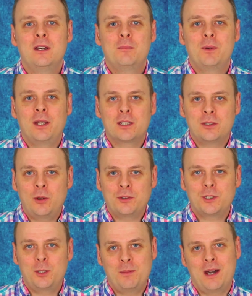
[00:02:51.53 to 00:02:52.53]
but it's not
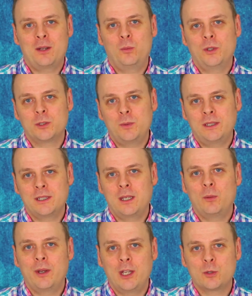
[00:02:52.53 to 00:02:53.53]
too bad once we see
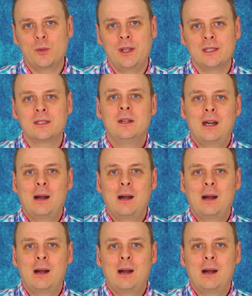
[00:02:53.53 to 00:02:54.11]
what each one is,